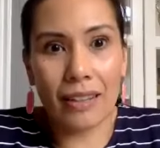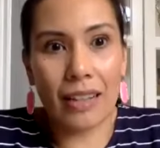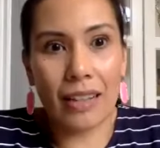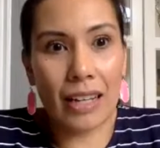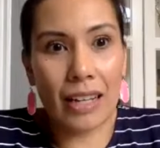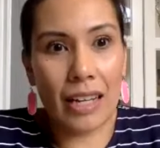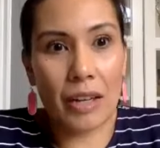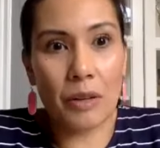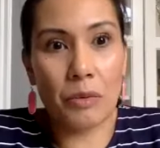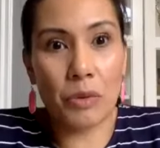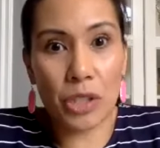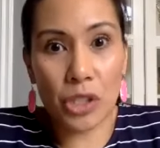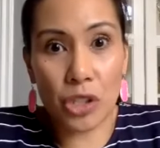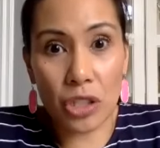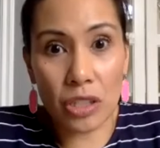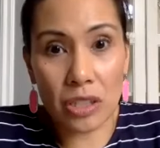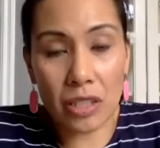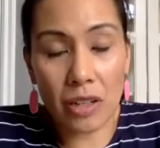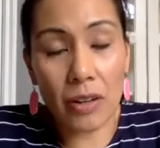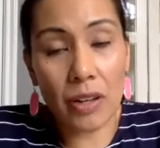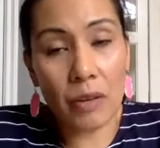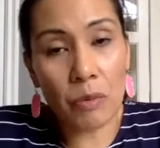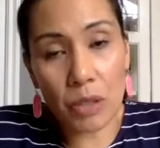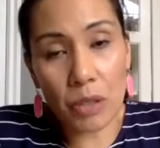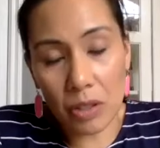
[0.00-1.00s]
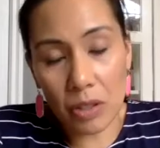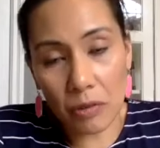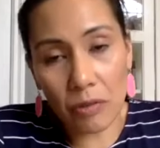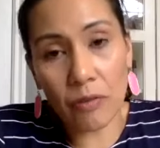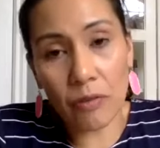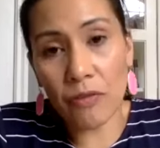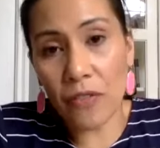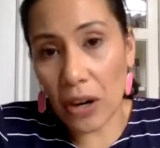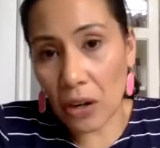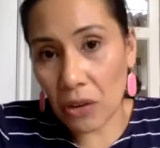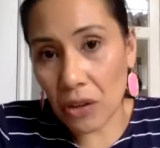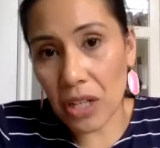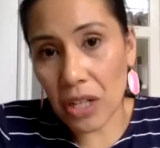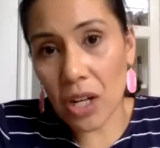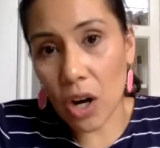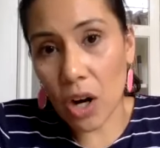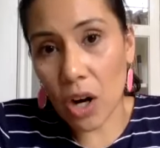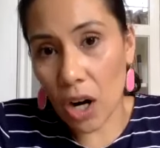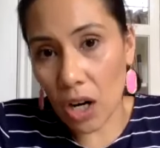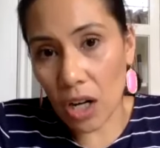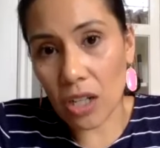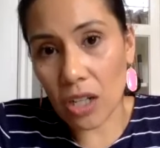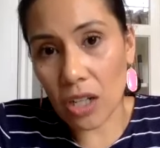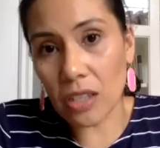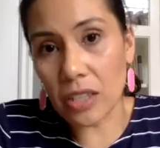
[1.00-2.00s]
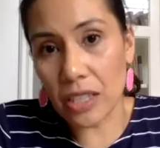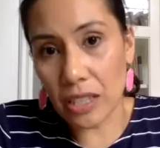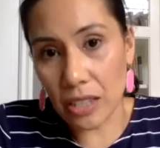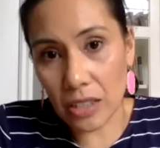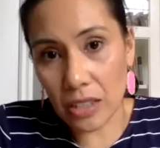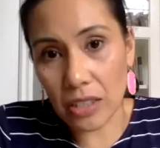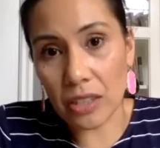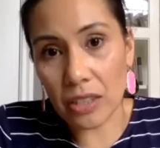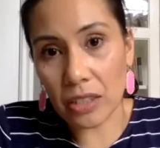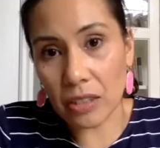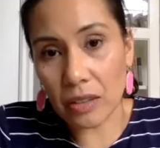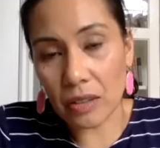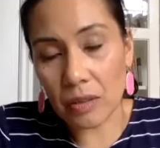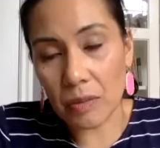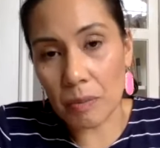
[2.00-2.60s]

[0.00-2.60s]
Like it was a very hard year.